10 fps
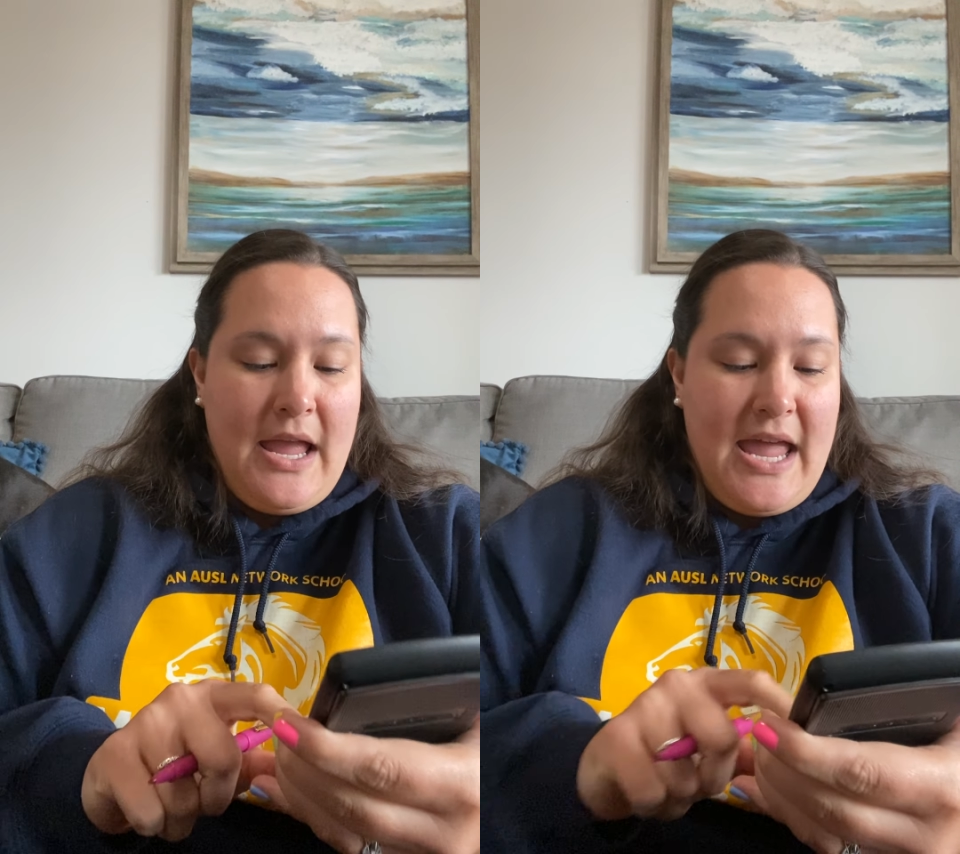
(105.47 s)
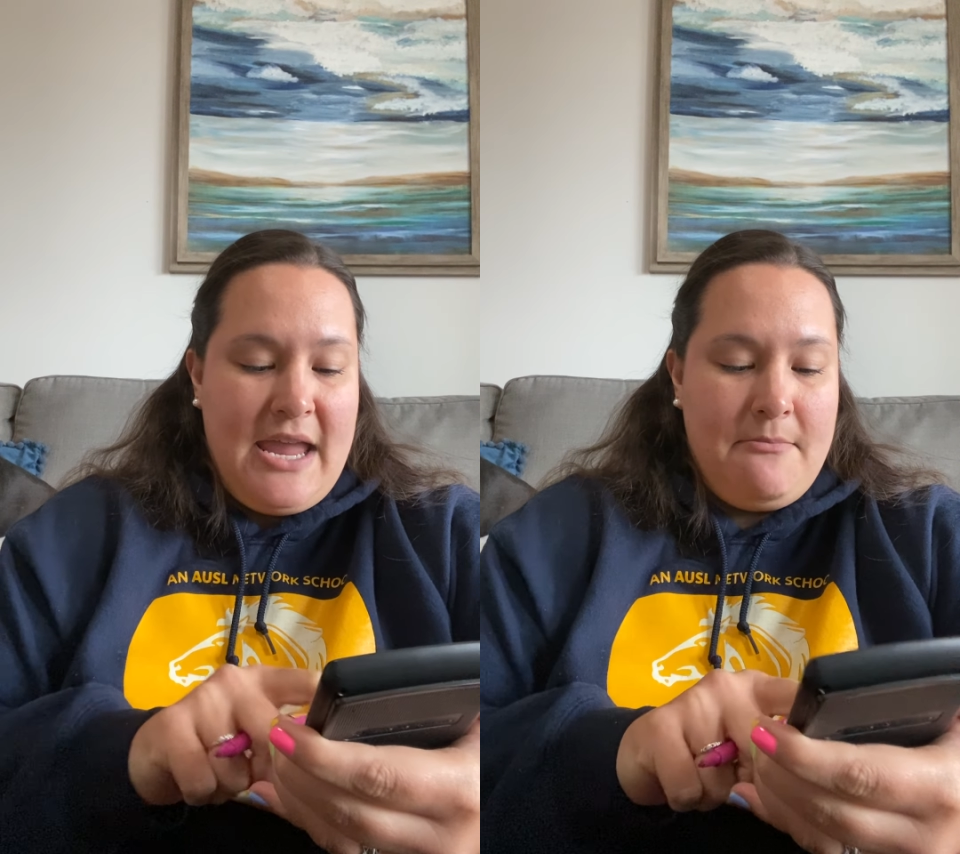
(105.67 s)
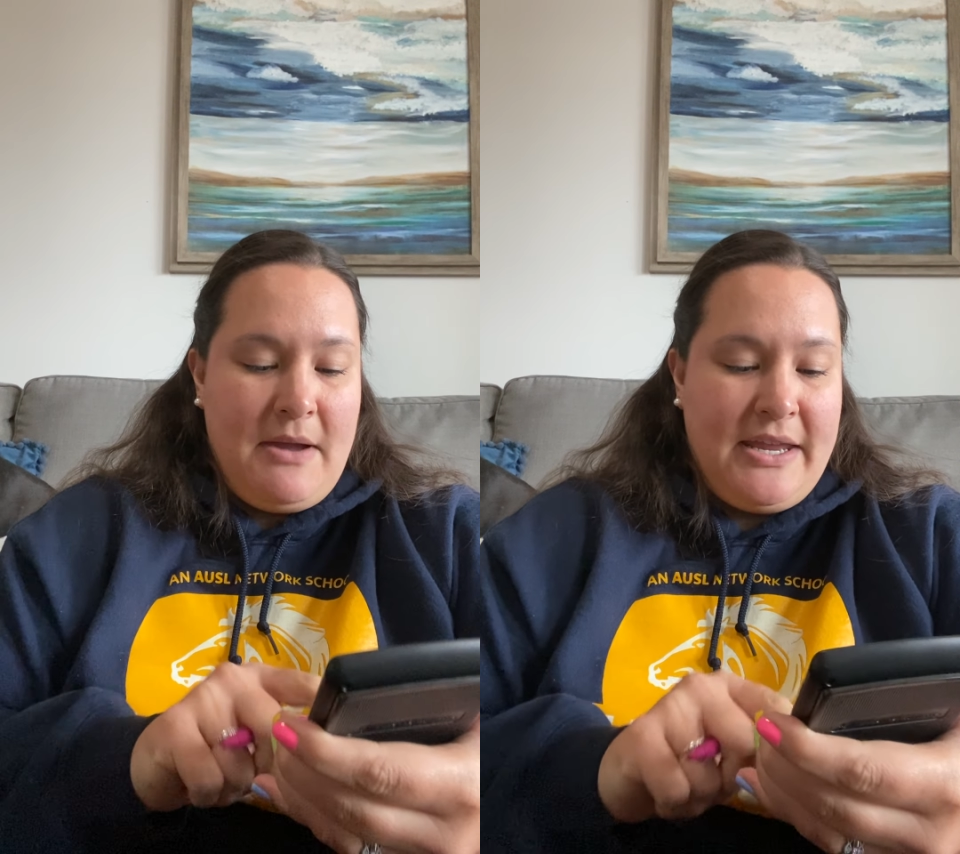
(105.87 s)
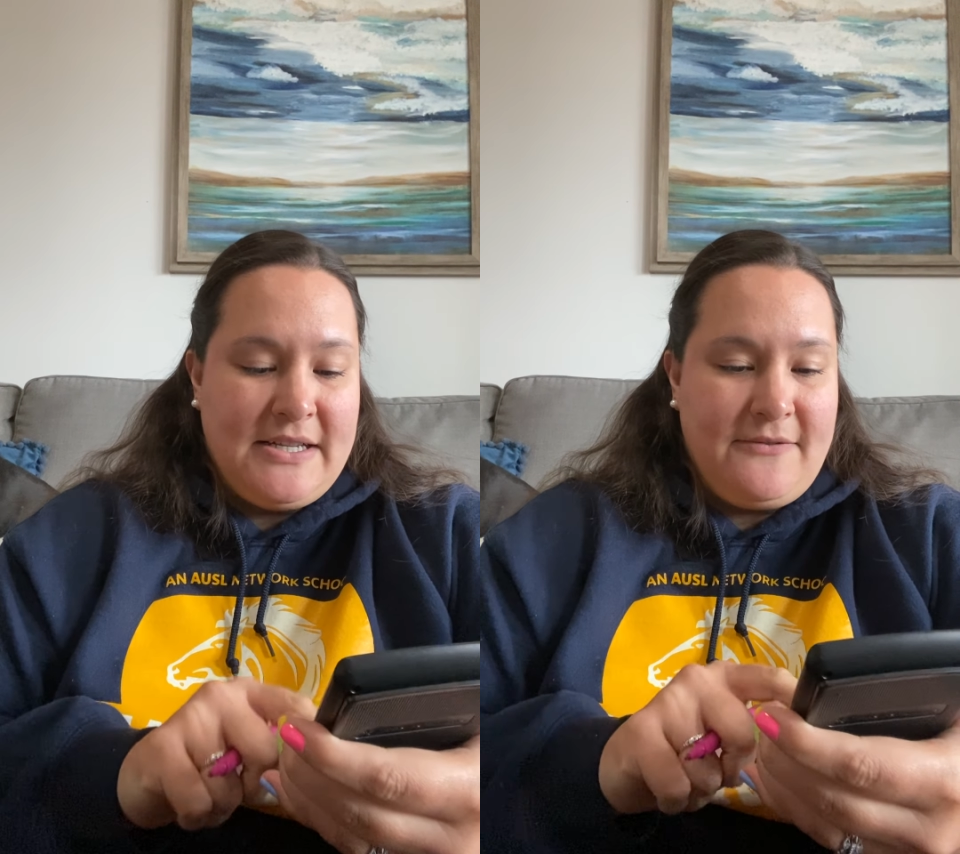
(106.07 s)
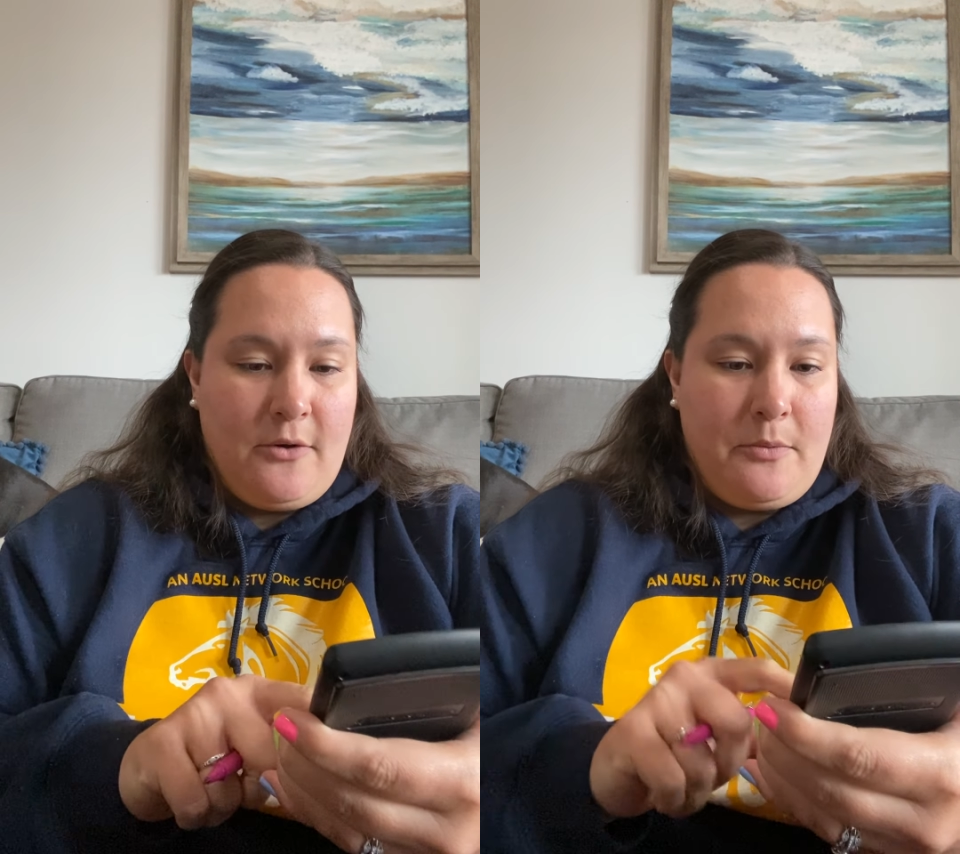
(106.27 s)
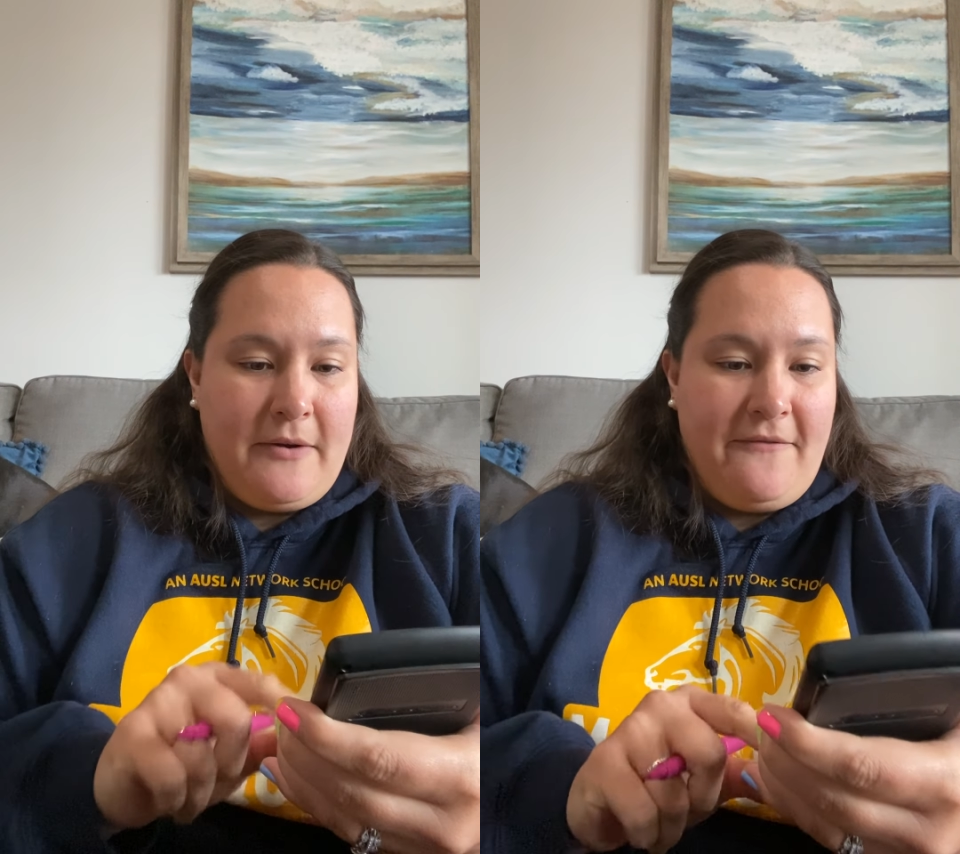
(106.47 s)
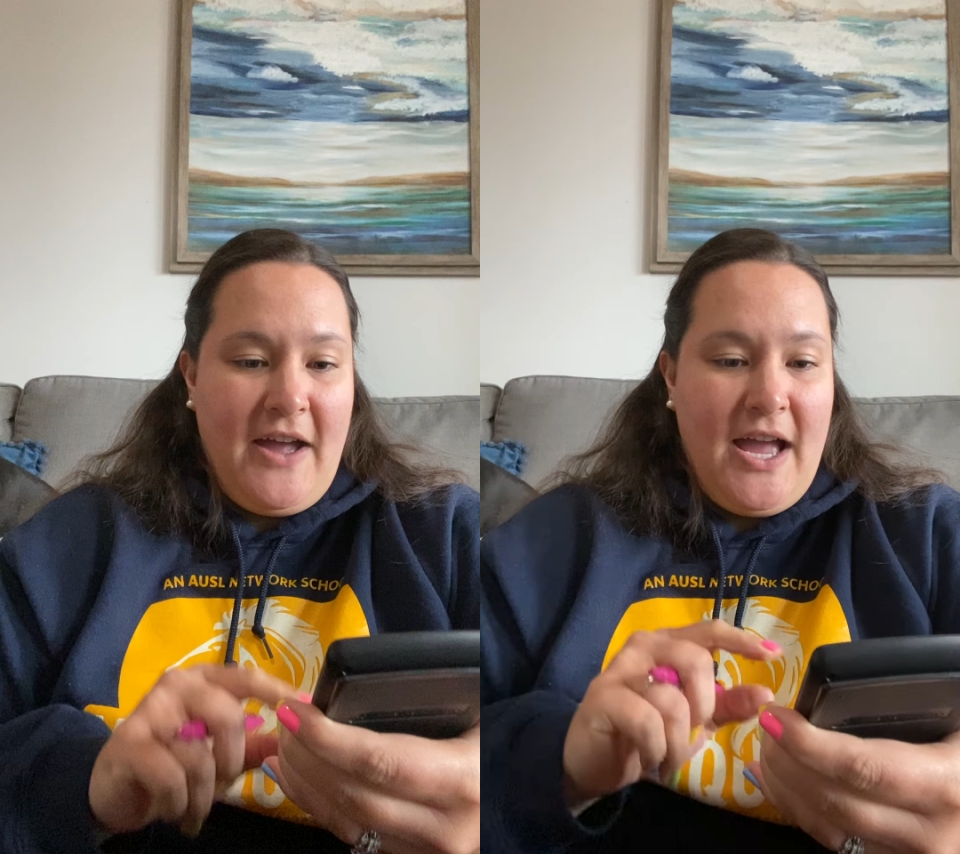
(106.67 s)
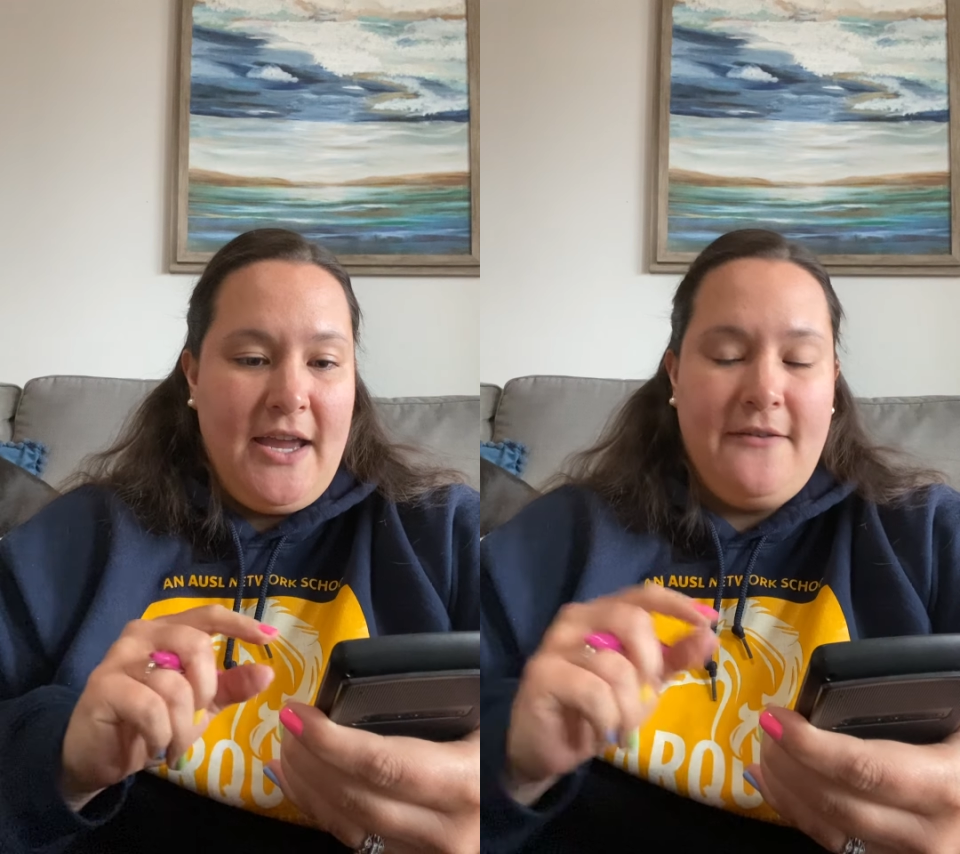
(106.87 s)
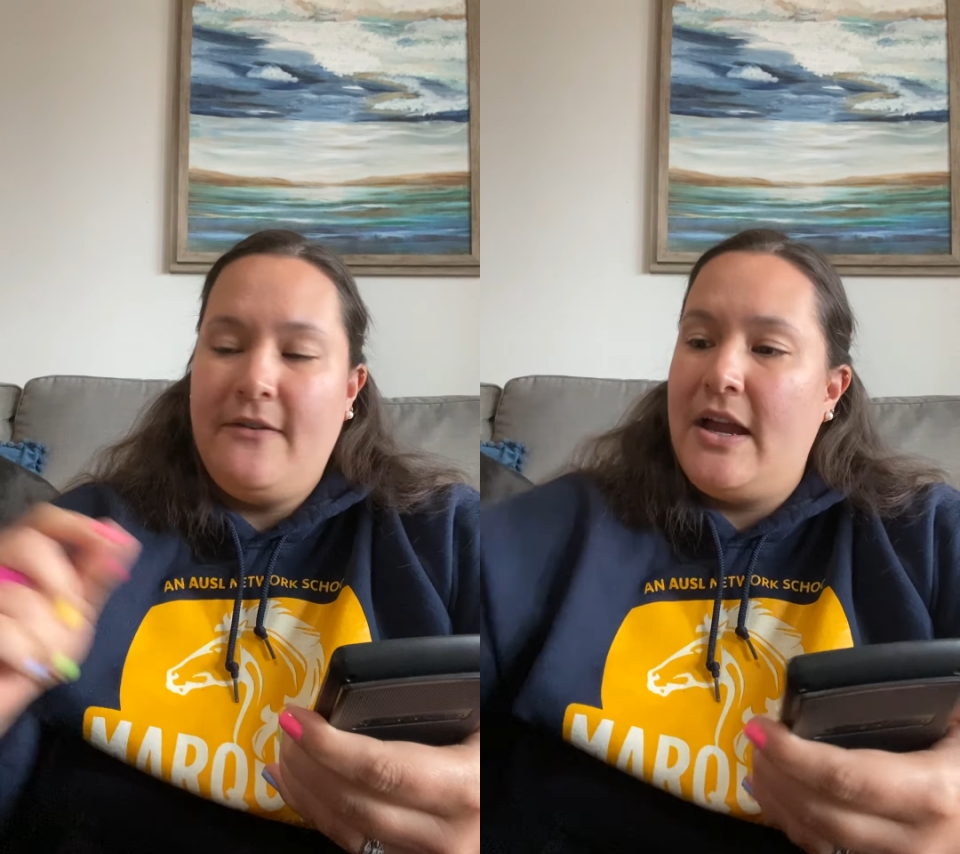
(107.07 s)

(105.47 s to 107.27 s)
8 minus 4.5,